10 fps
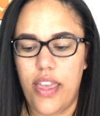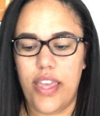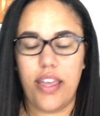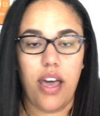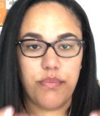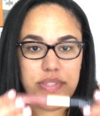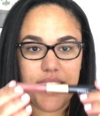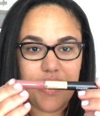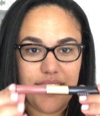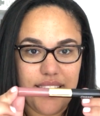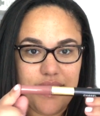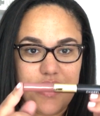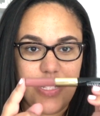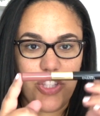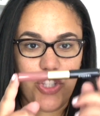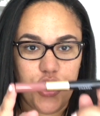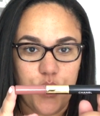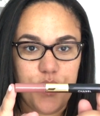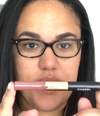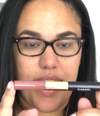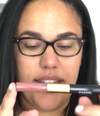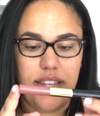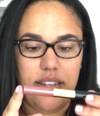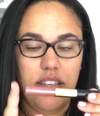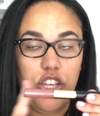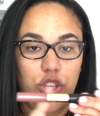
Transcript: it comes like this. It's two-sided.